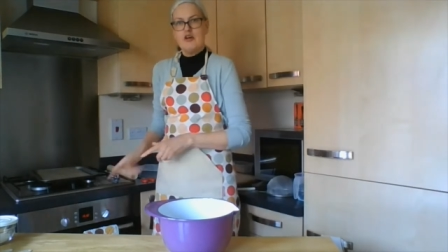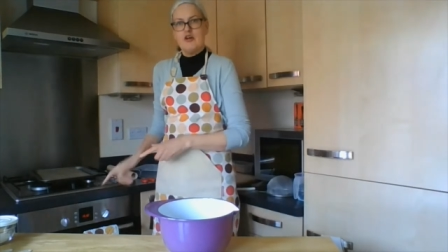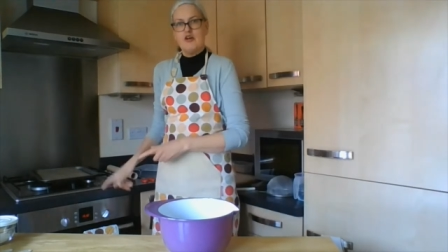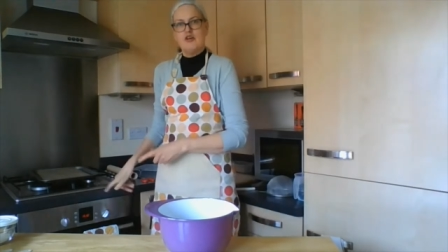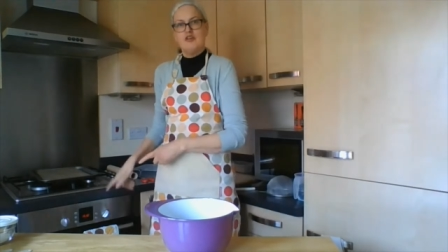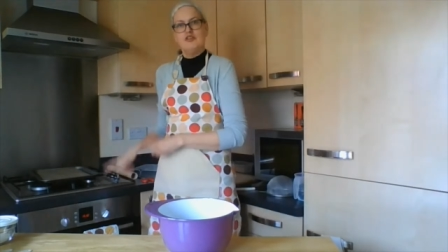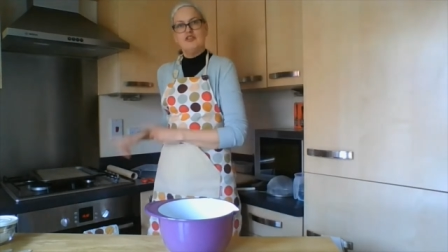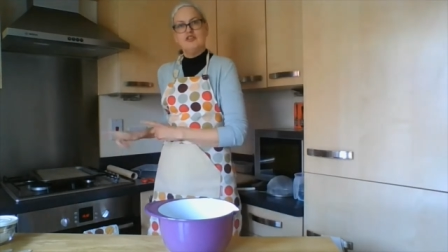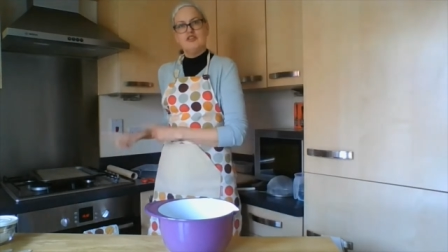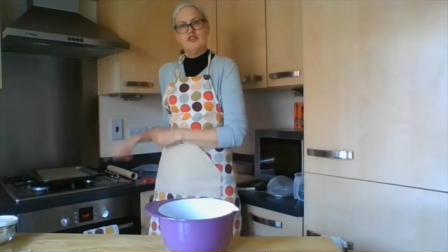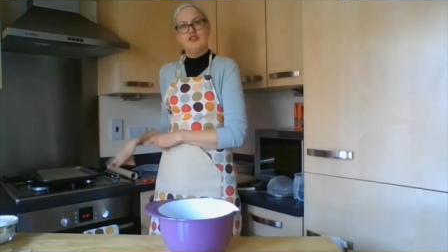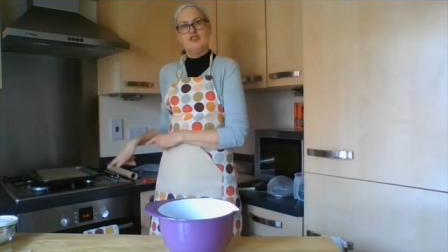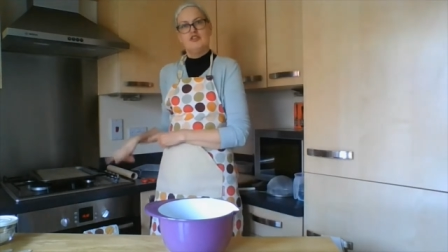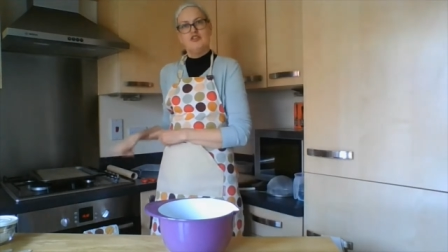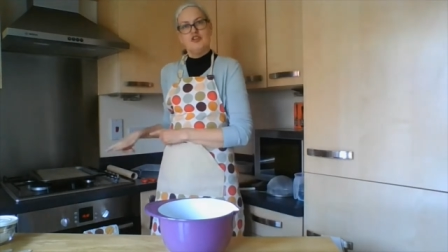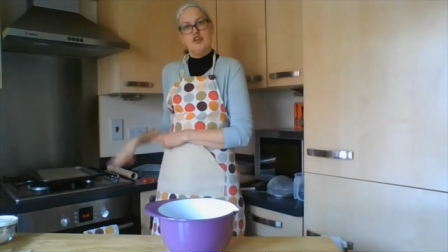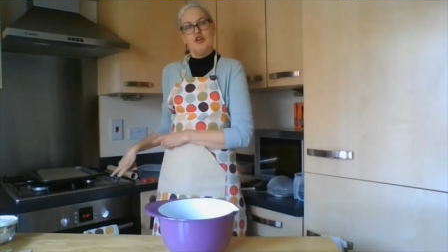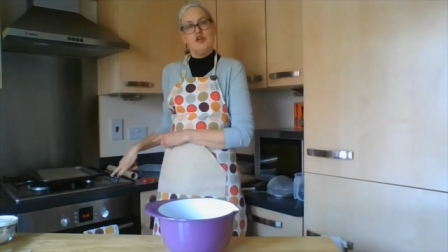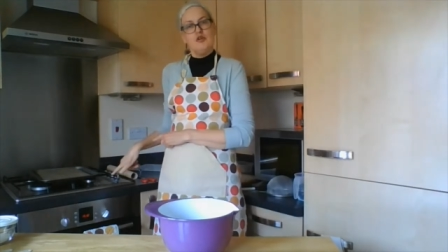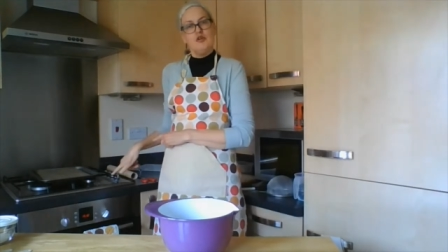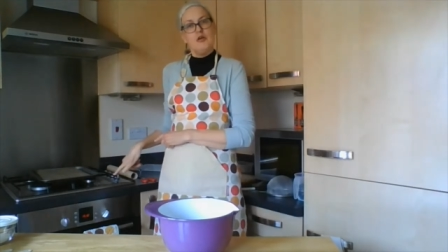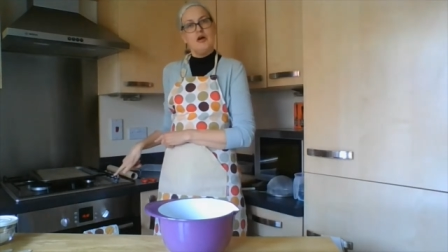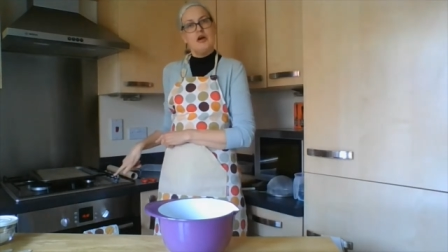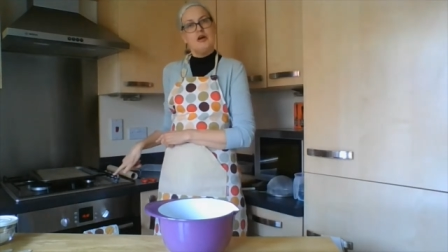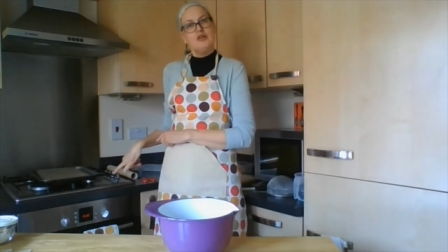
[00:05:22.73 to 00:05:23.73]
it on to
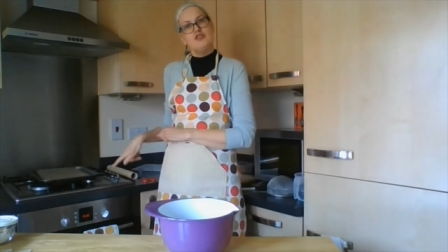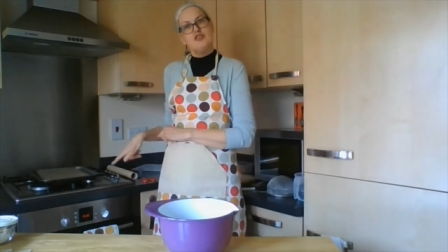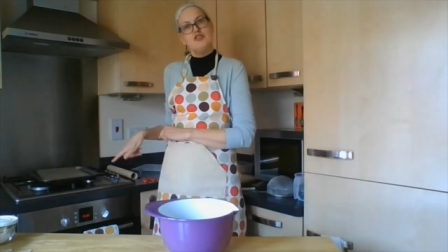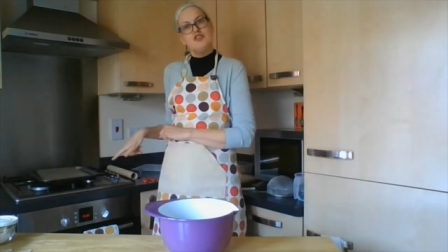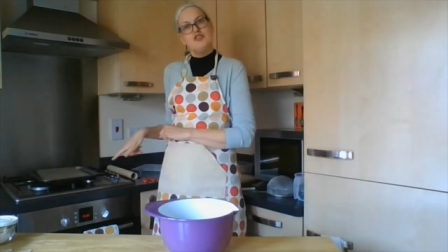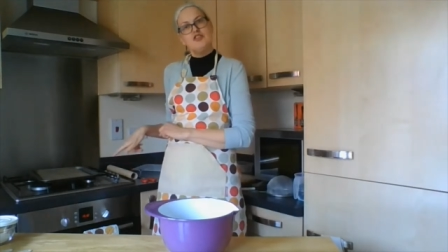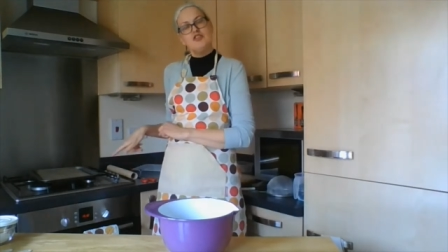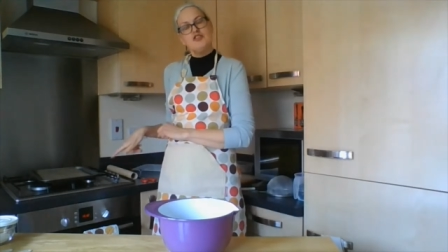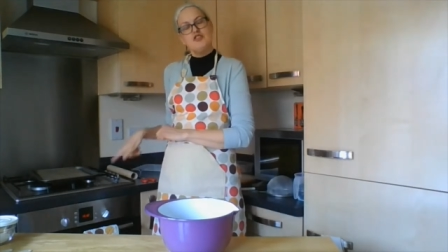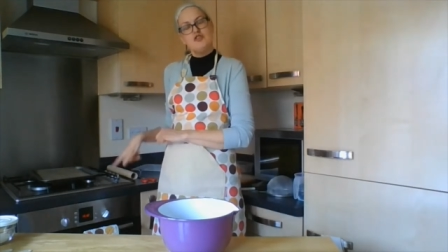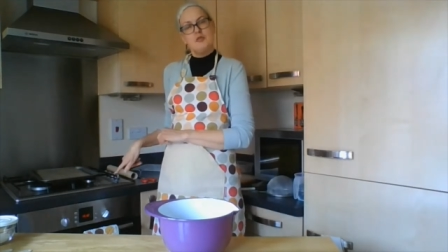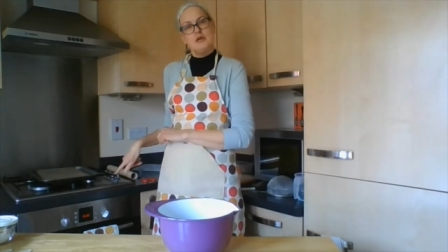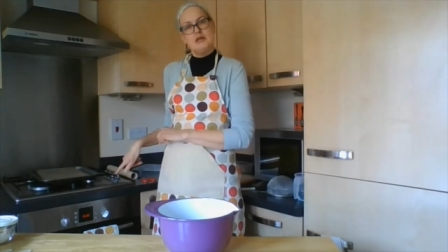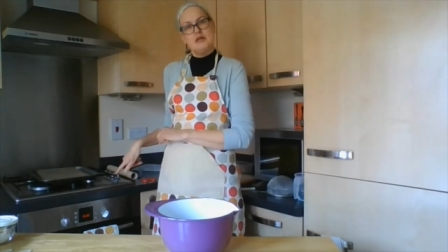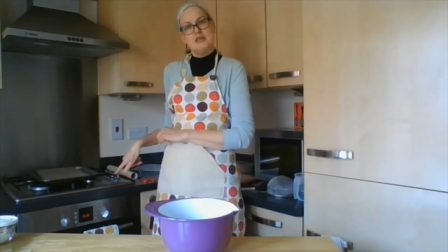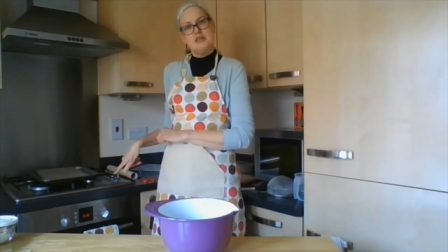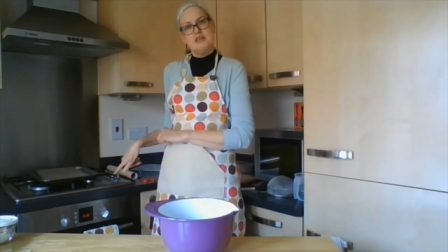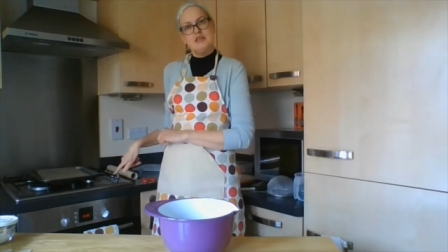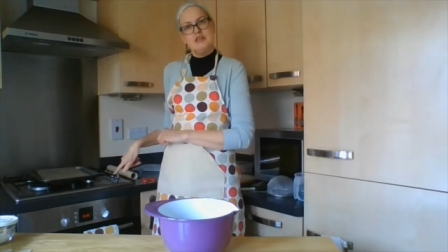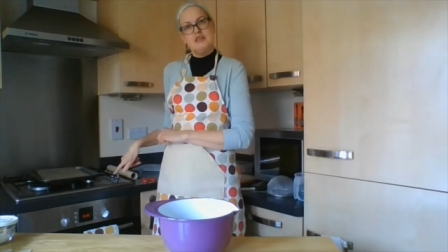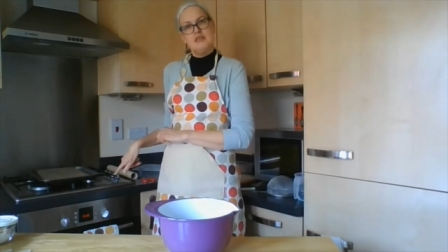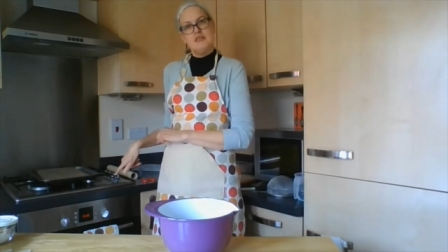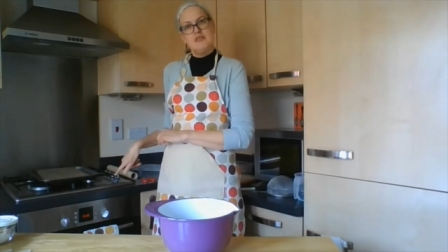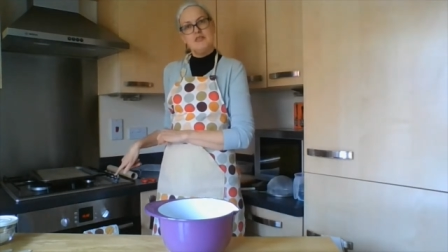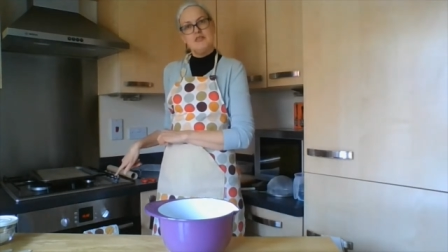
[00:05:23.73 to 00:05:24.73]

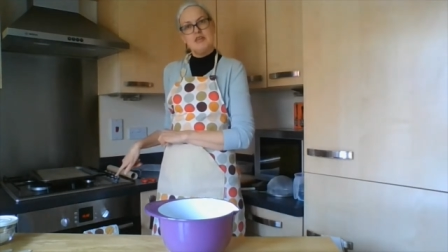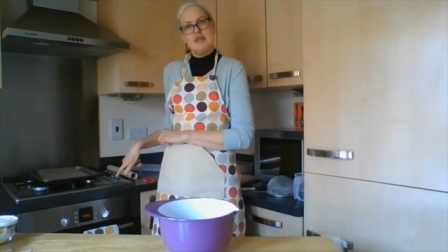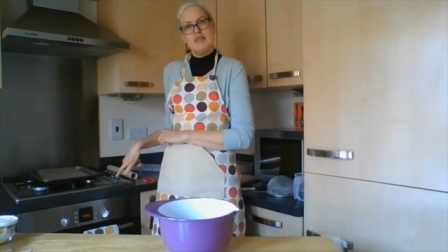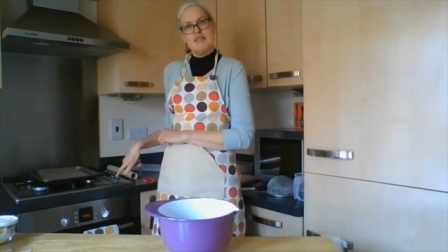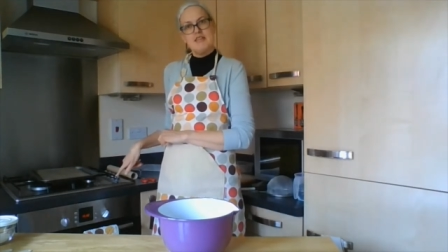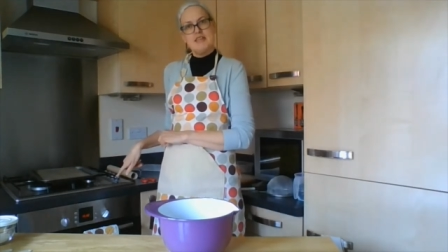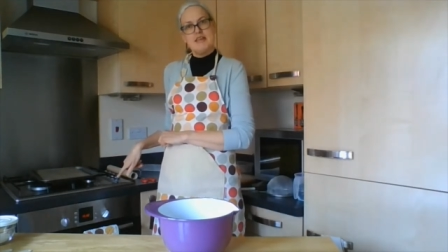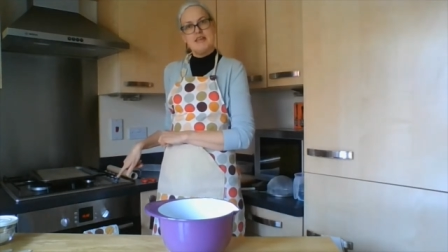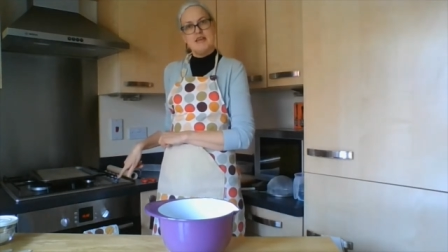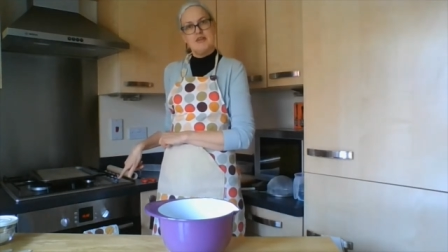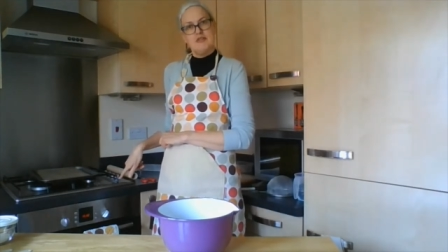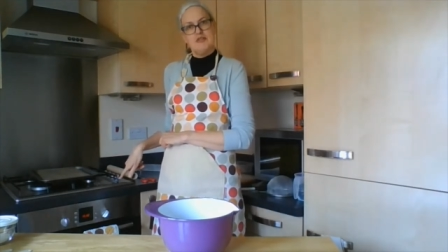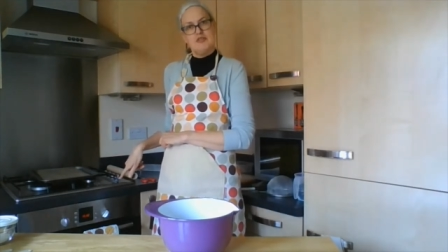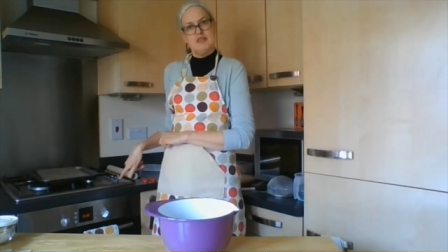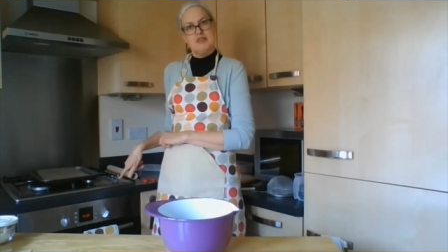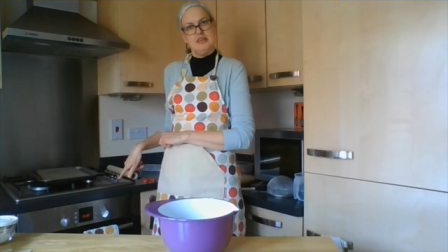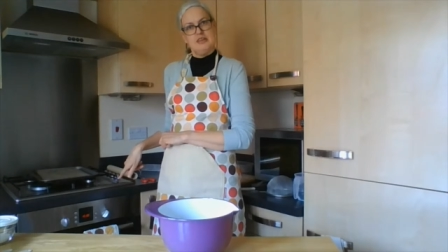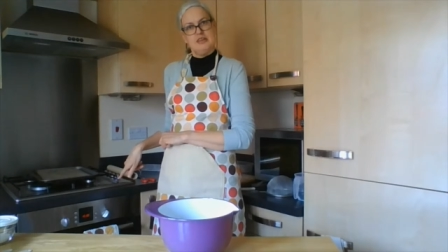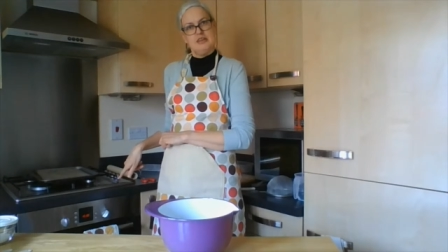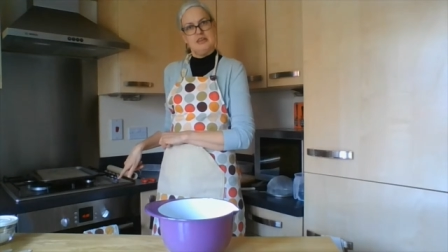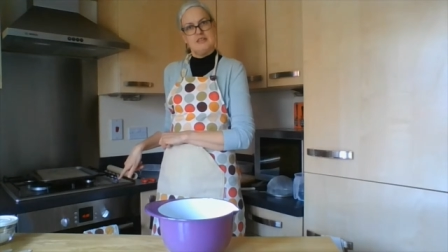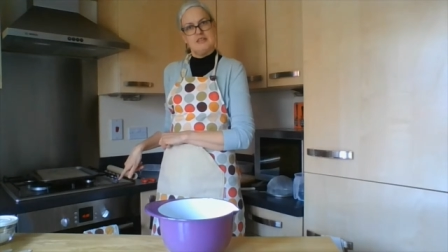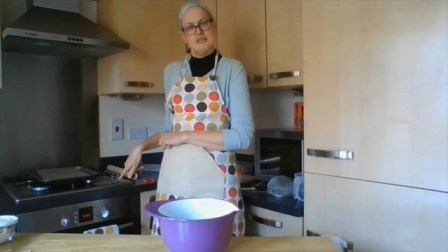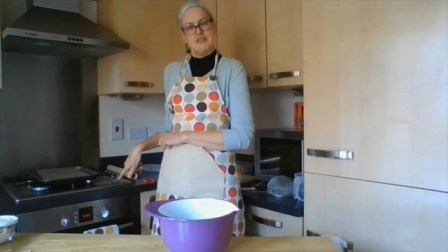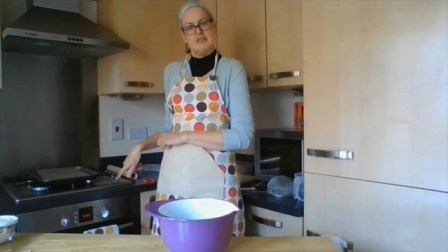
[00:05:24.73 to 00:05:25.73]
220 degrees
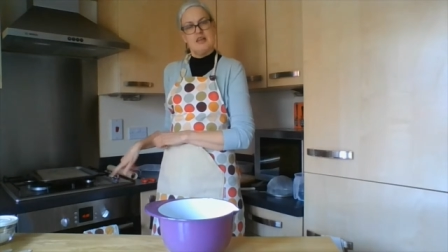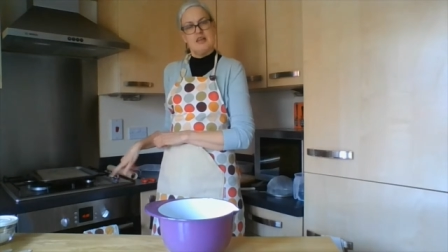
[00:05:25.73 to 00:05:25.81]
Celsius.